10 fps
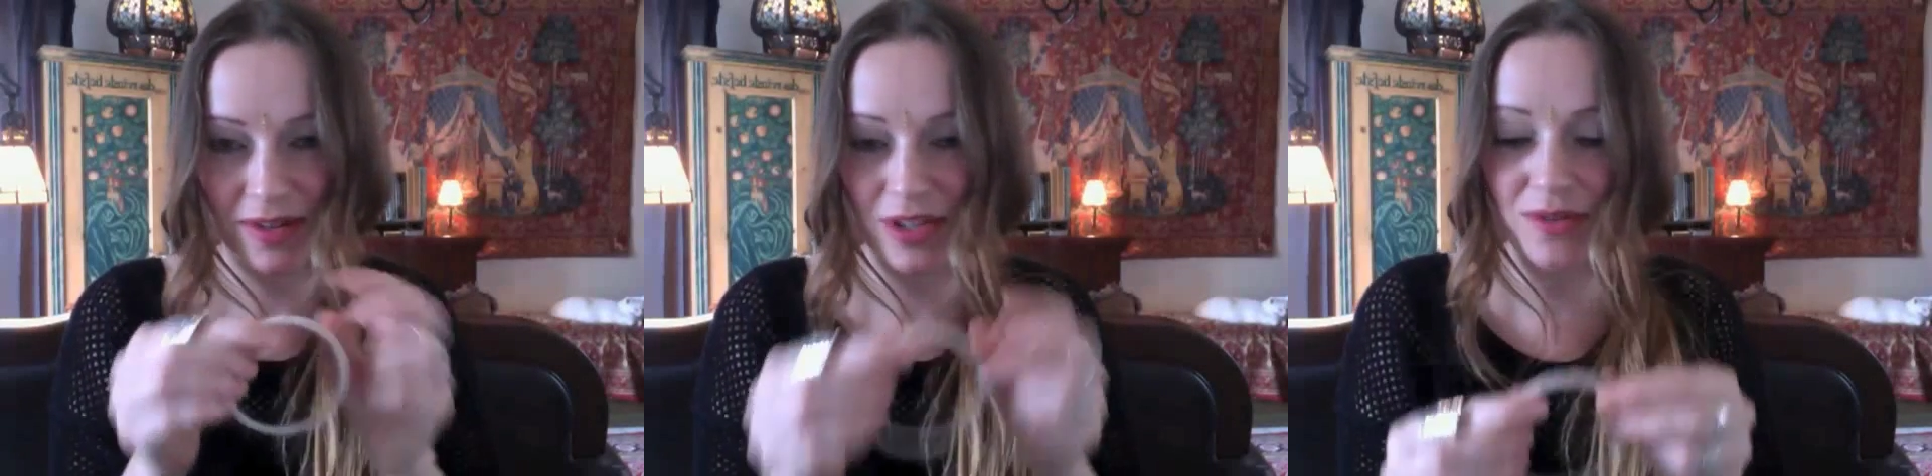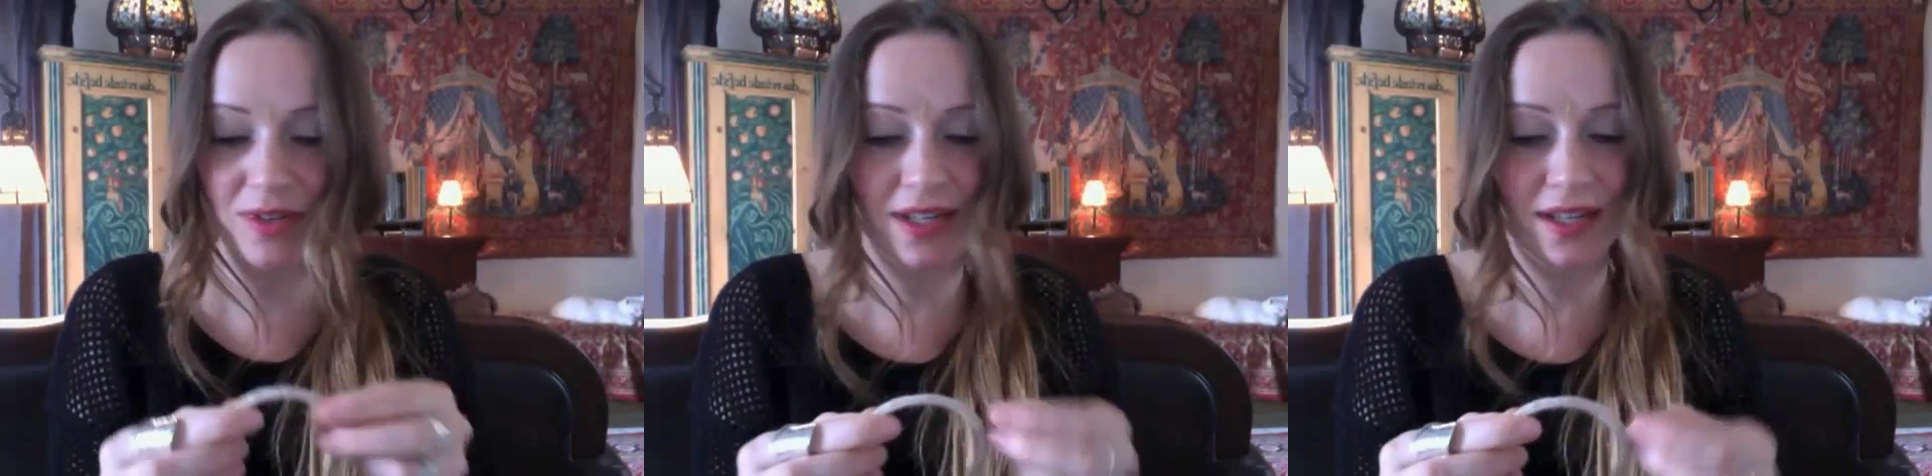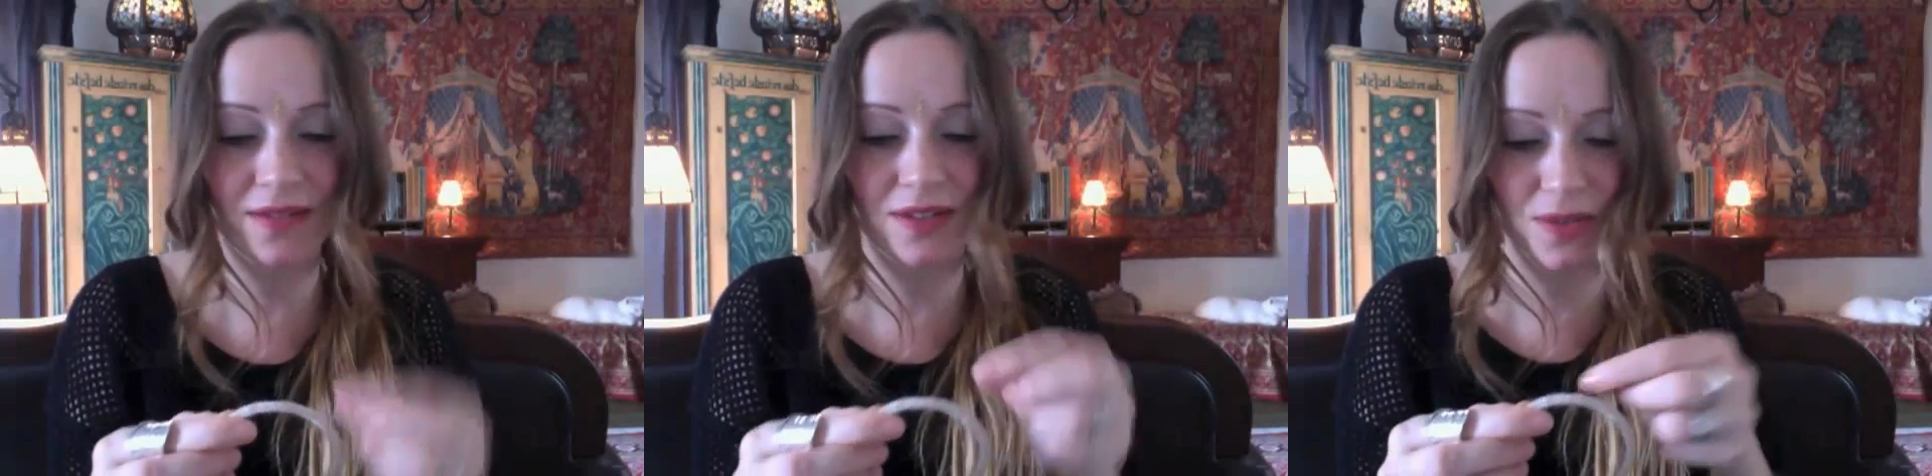You could
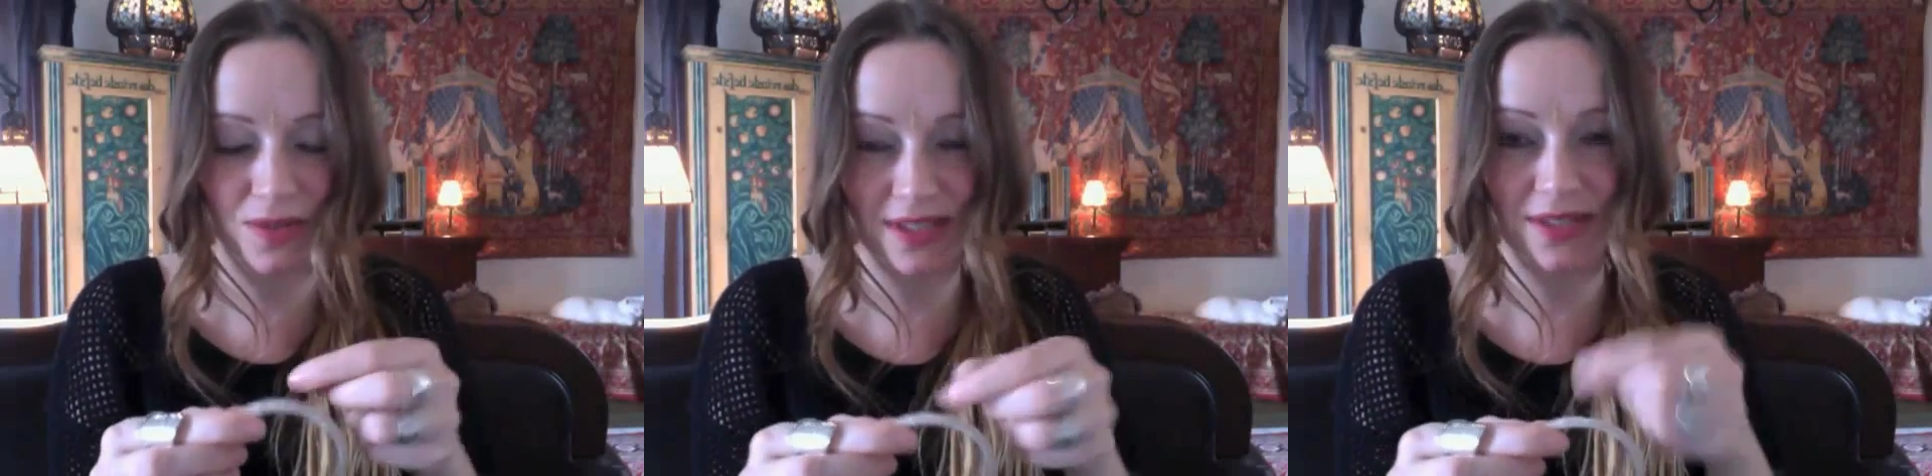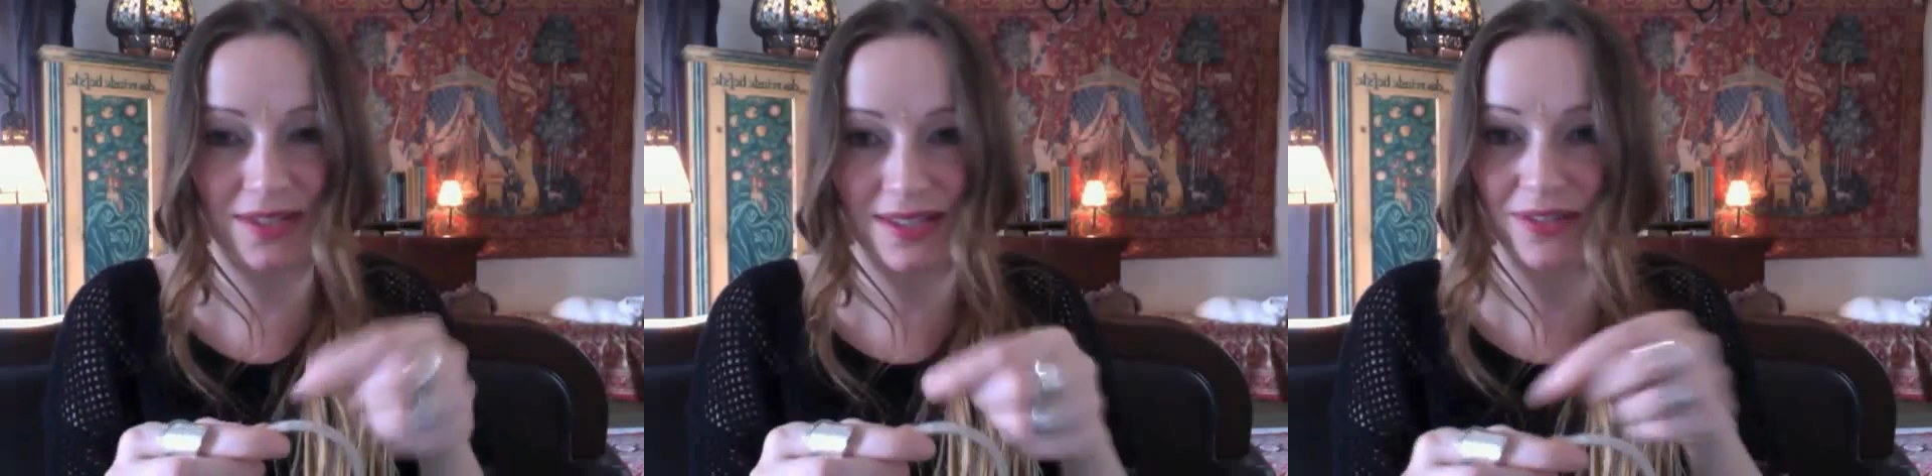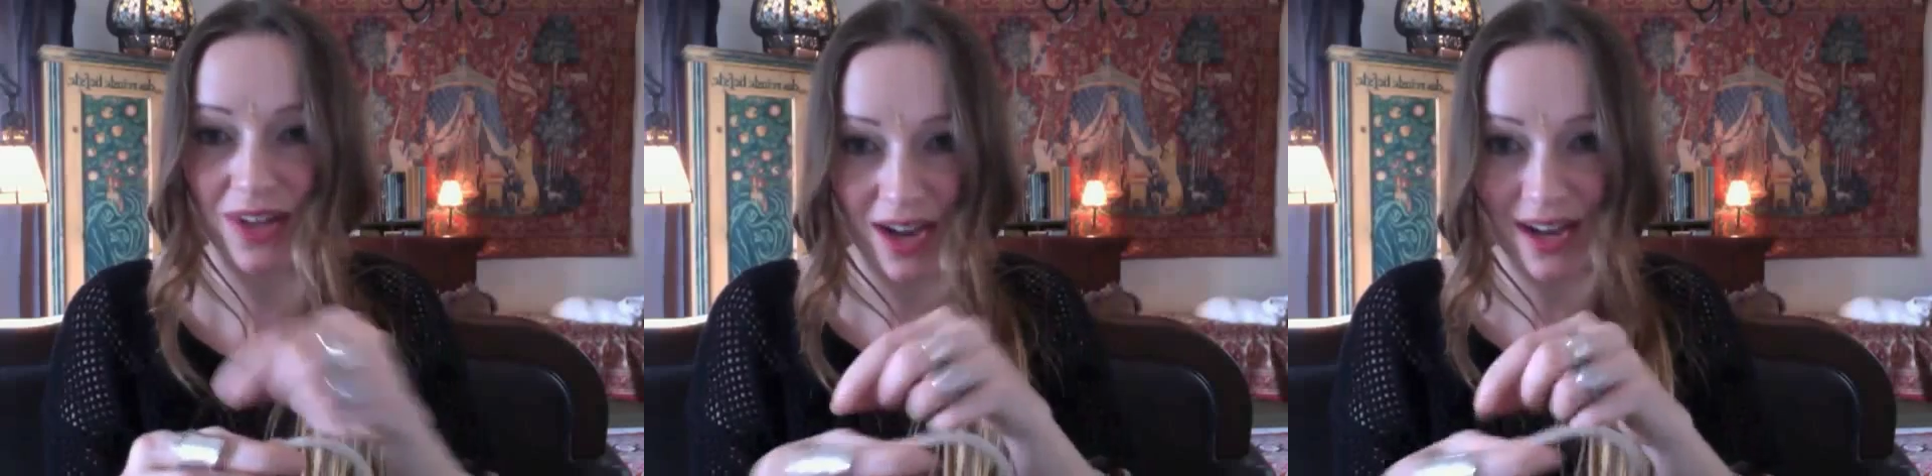even do a series of
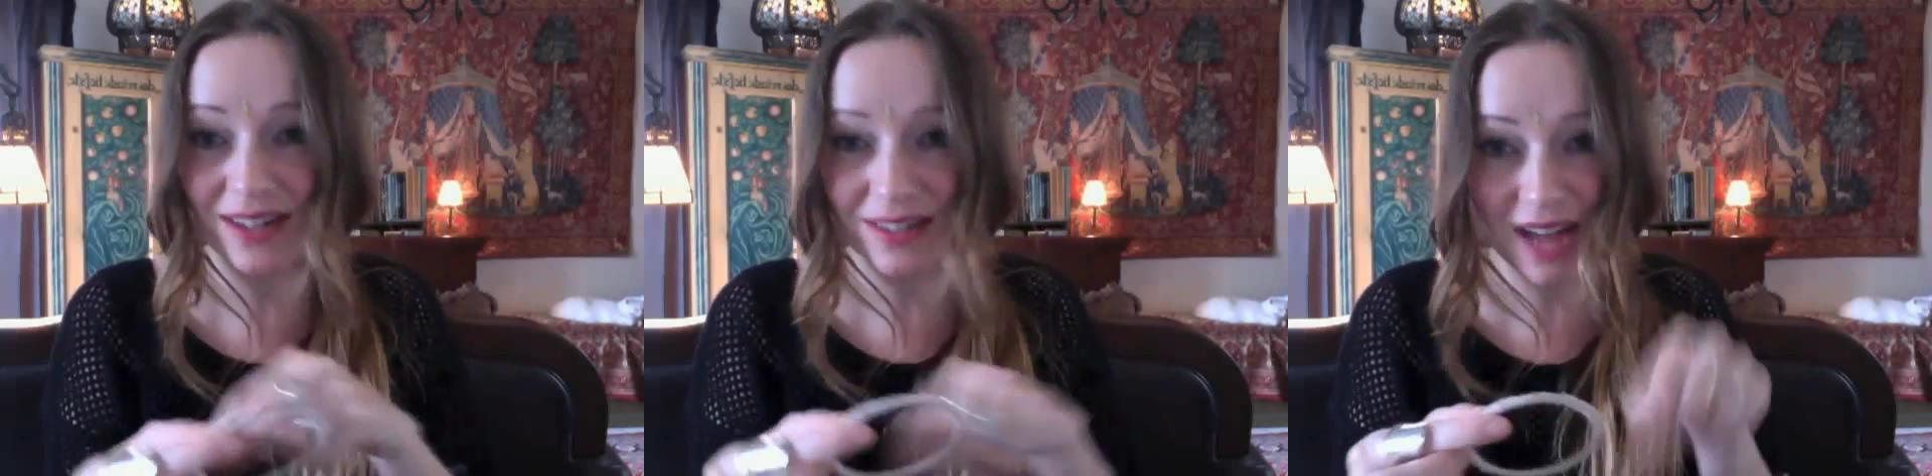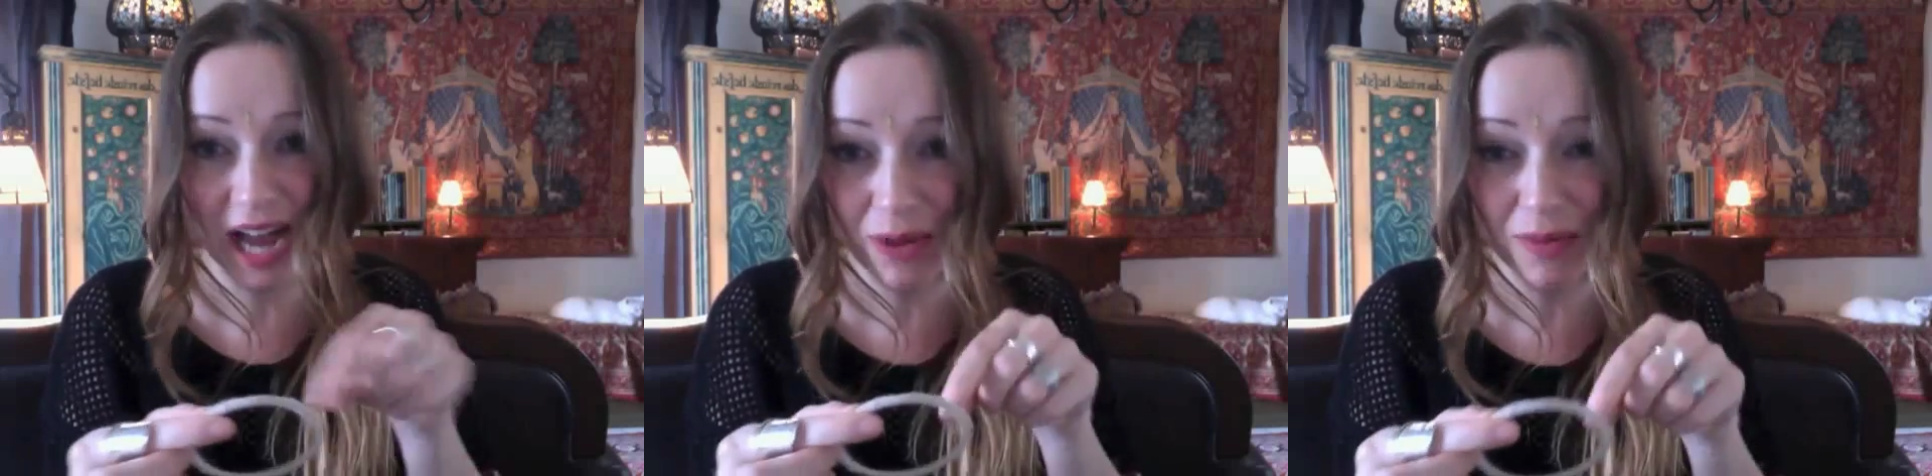knot